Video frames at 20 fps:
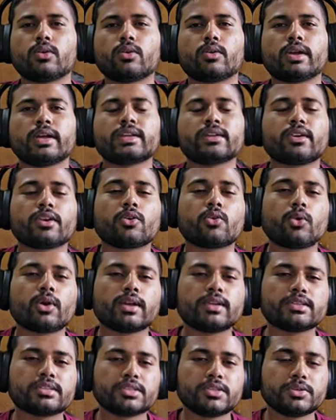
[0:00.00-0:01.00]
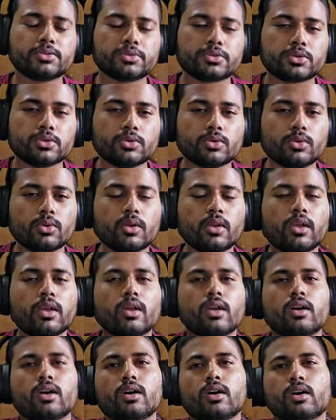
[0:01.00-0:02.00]
it requires you to
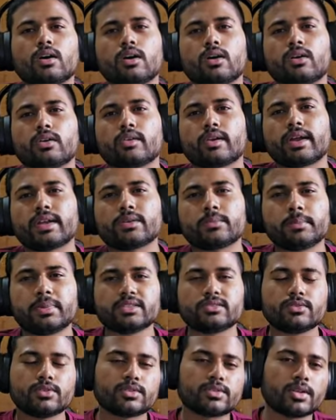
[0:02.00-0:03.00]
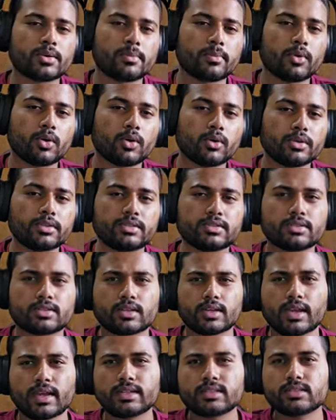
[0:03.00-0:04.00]
write business reports
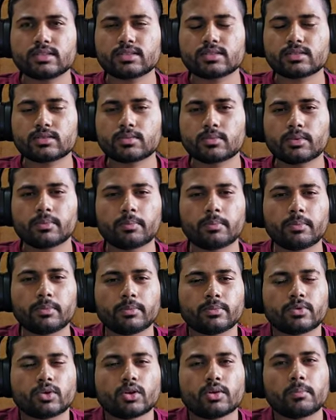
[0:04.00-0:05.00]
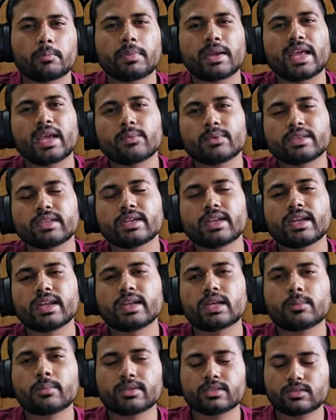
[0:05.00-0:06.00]
and just not play with the
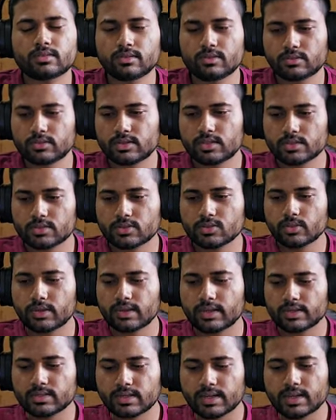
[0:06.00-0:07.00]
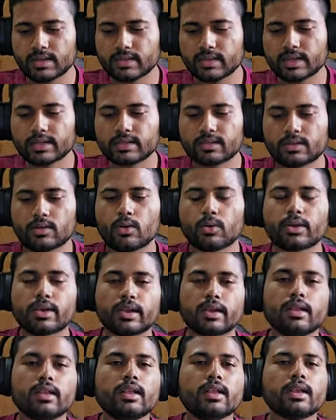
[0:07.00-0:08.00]
data, but just to understand that, okay,
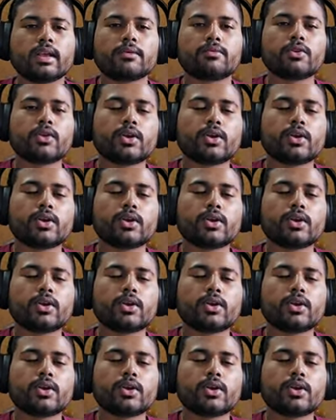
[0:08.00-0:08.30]
if